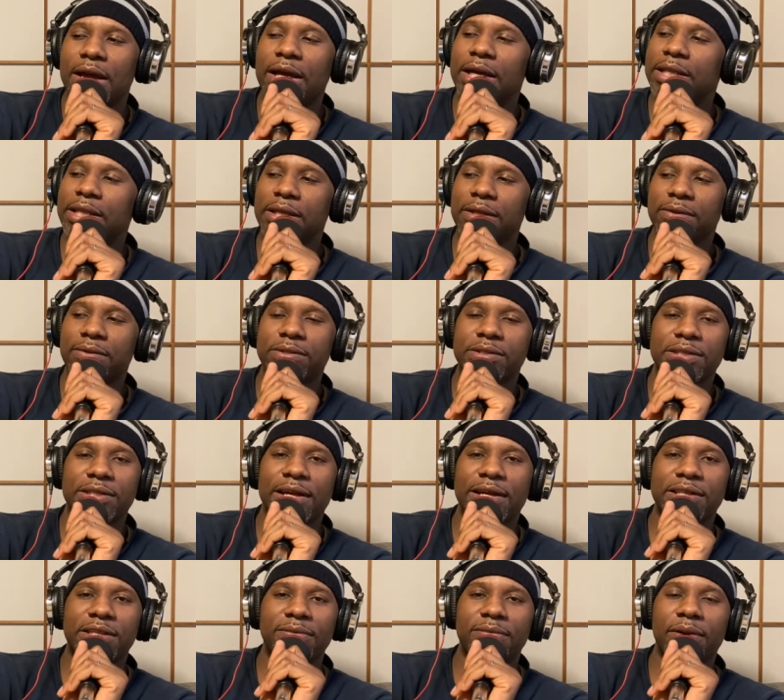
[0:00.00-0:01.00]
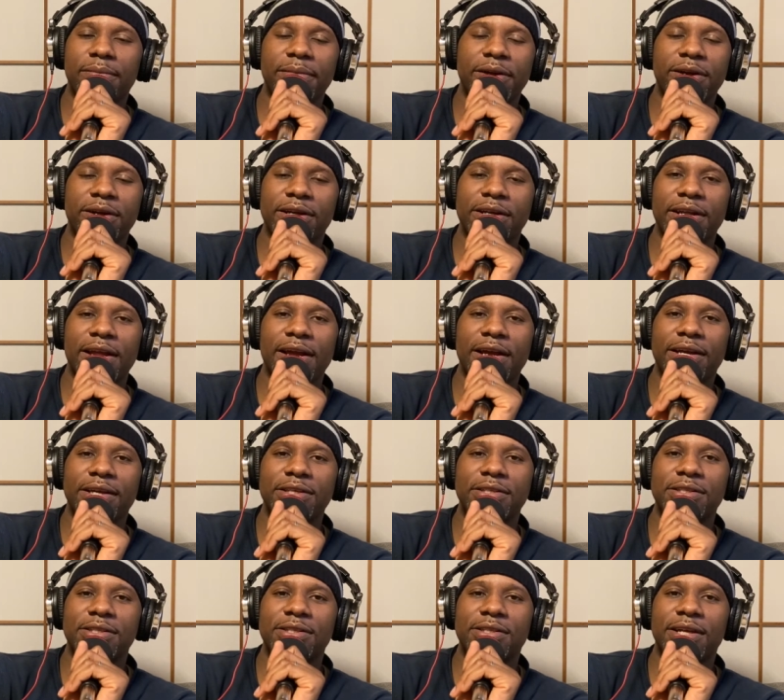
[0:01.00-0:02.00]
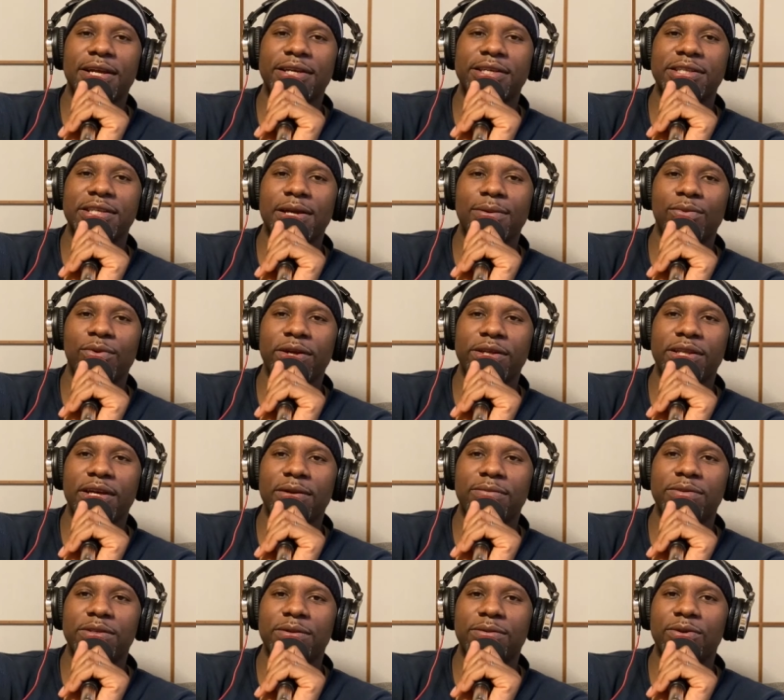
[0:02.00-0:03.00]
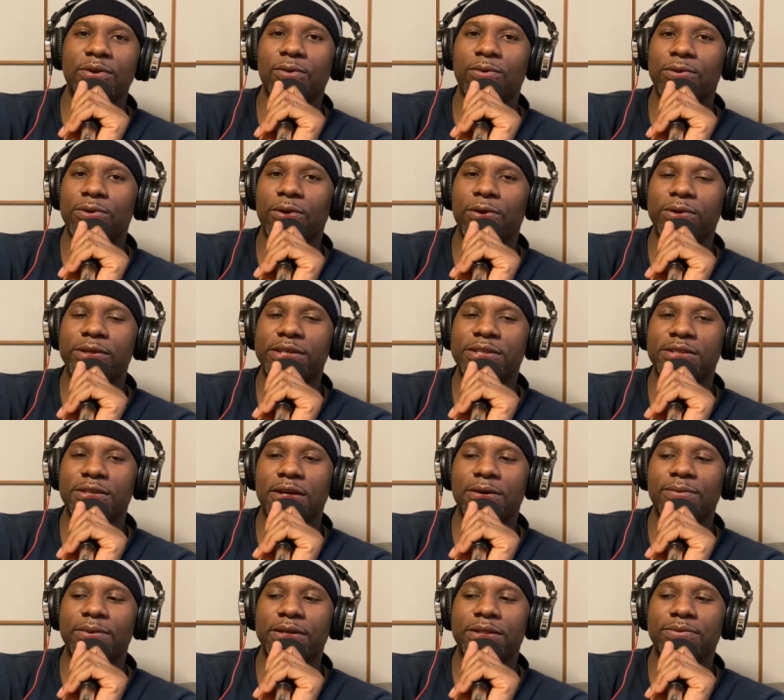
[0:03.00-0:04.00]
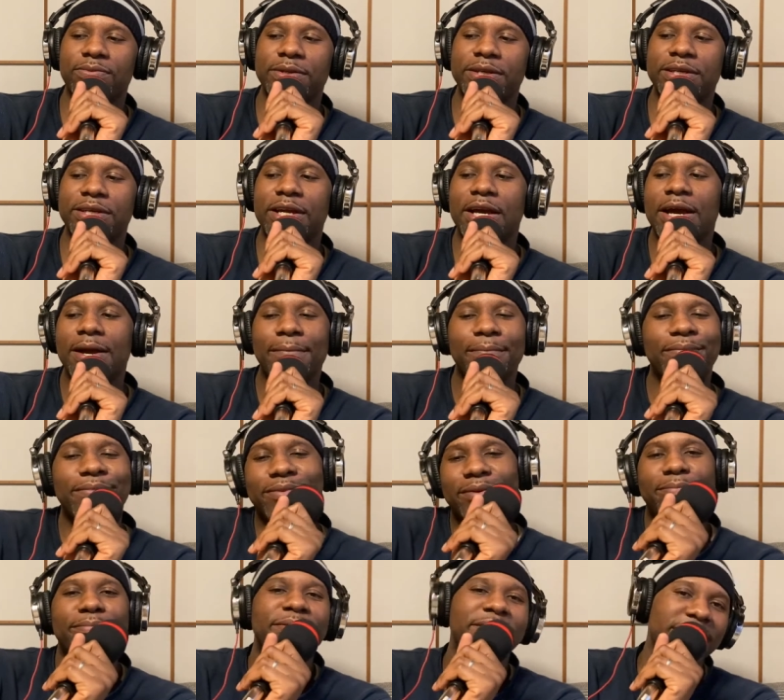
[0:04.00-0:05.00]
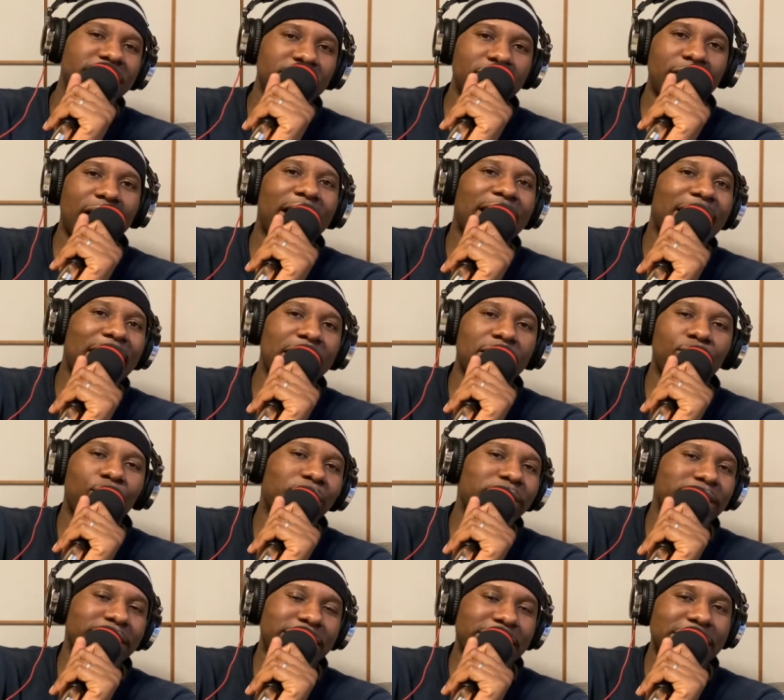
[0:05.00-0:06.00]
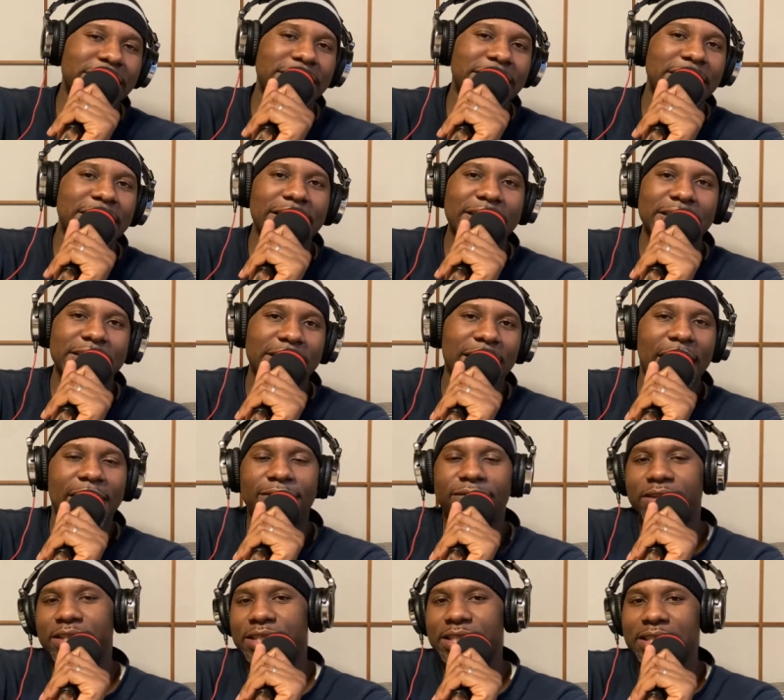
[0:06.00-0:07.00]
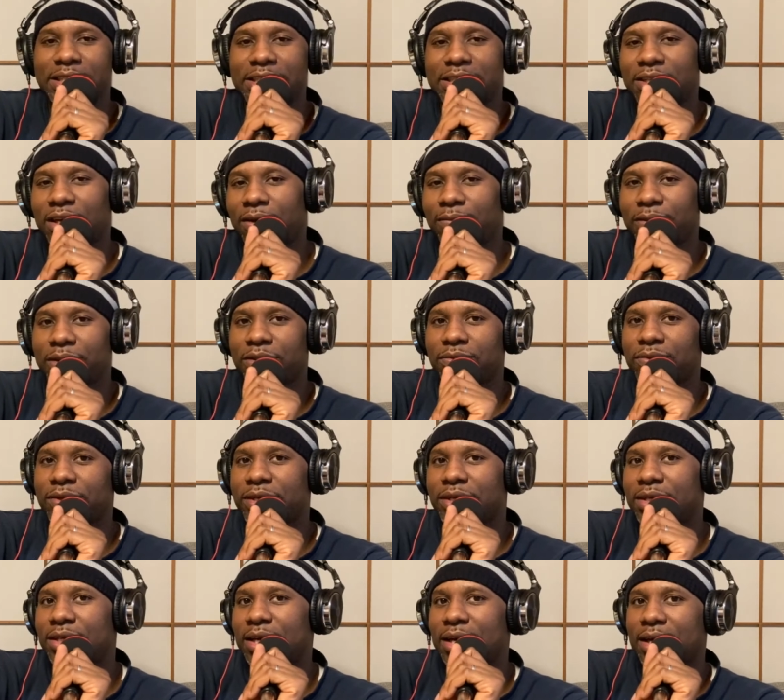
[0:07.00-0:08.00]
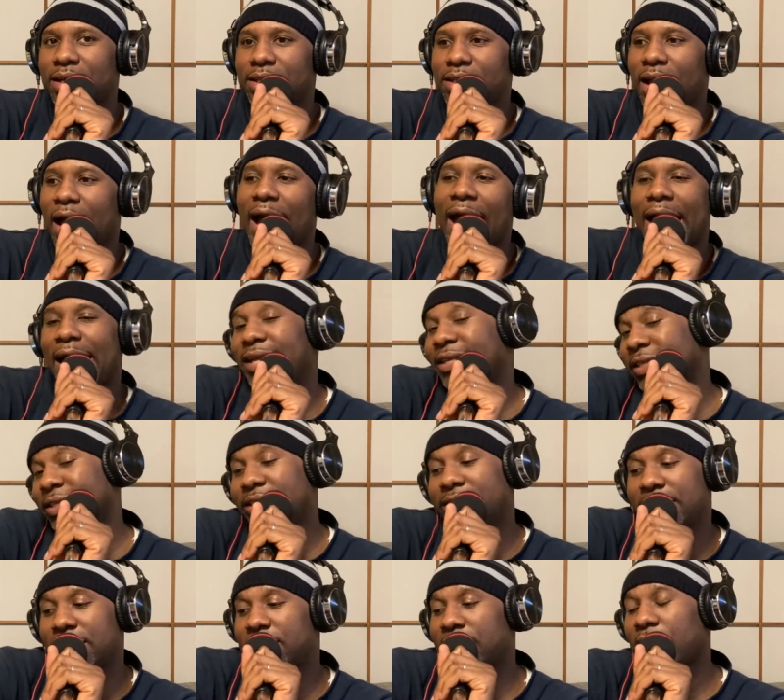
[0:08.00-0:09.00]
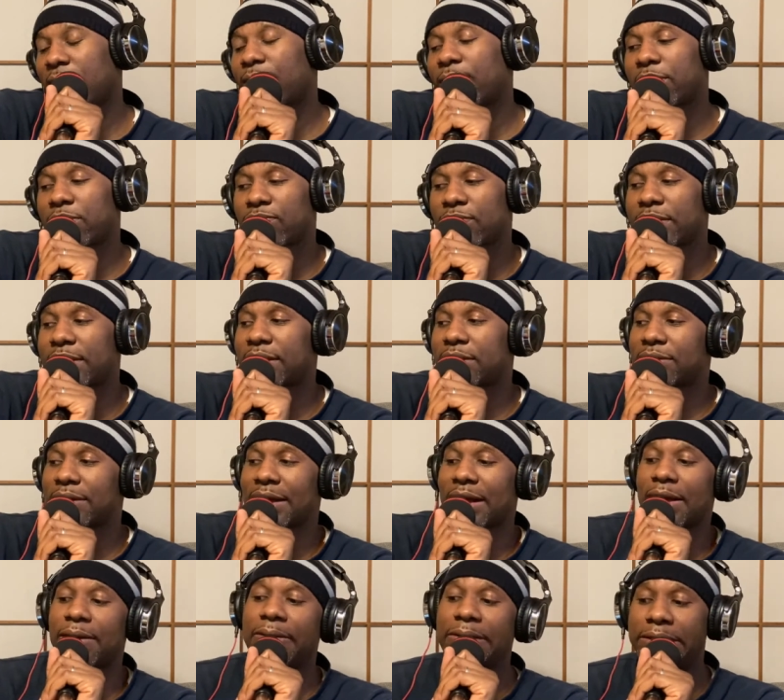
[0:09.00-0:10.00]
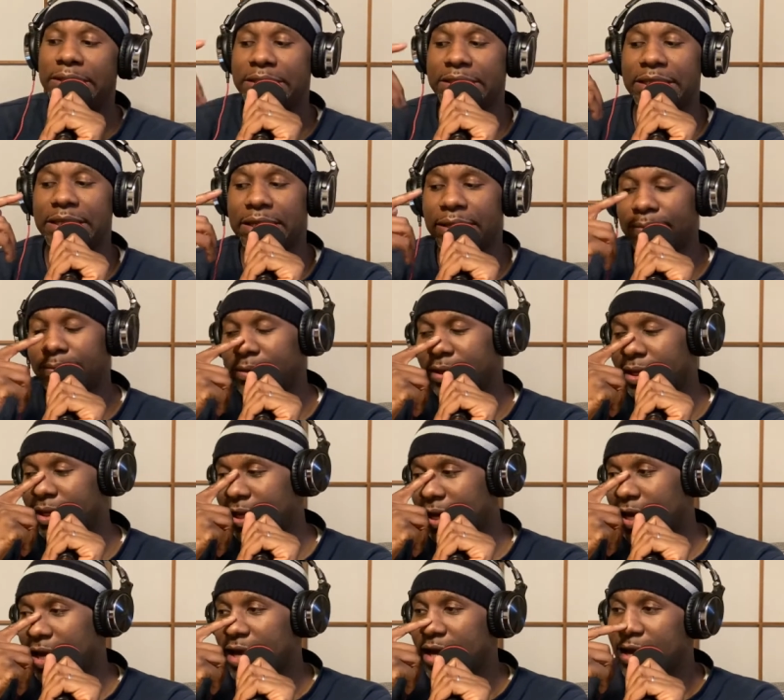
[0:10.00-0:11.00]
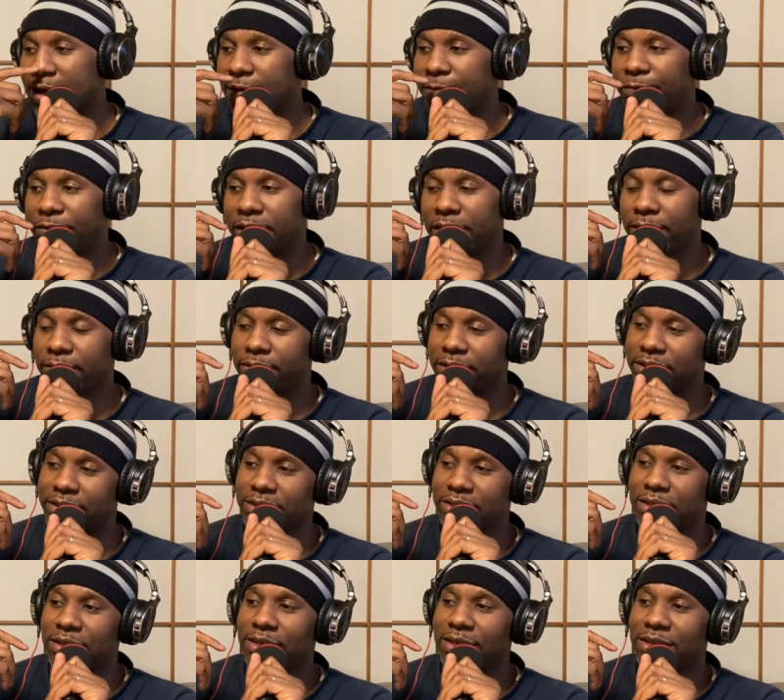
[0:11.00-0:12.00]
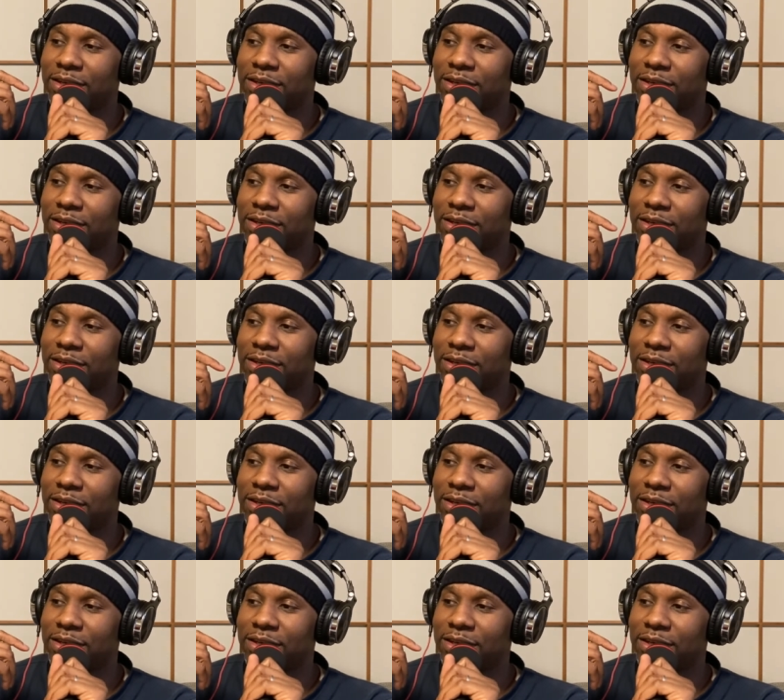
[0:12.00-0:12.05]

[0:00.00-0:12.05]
And then it was just like some Americanized, like, samurai type shit going on in John Wick 3. But I kind of wanted to see it because I haven't seen John Wick 3 yet. I hadn't seen John Wick 3 yet, so I kind of wanted to see it, but it was